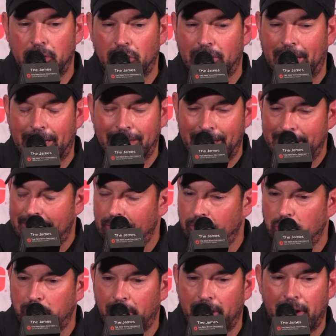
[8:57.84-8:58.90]
looked like Lathan
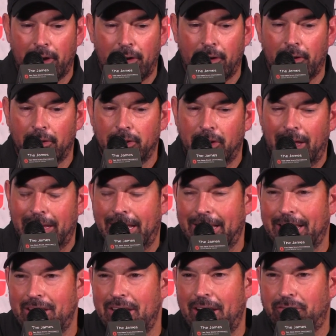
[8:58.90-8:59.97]
was playing hard. You know,
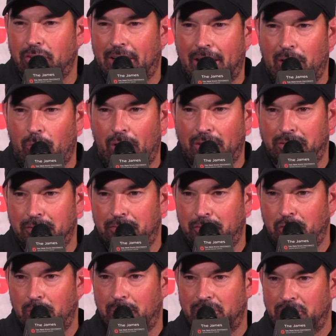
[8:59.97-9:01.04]
again, you have to kind of watch the
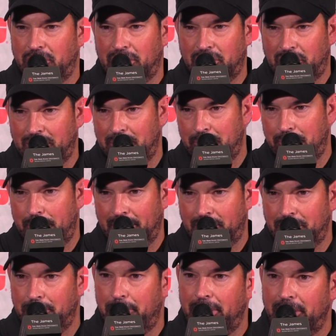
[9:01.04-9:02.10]
film because you just see
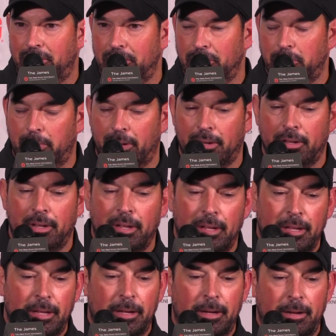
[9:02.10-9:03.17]
bits and pieces. But
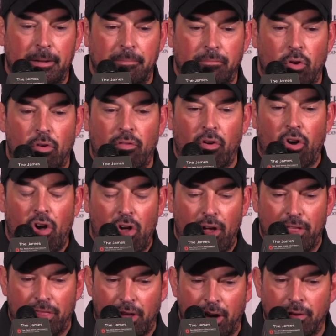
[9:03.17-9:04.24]
um, overall,
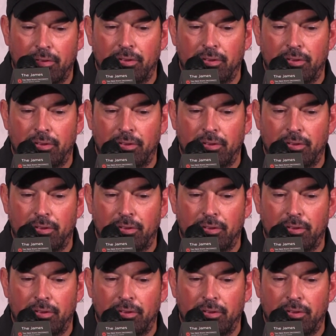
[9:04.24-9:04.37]
I thought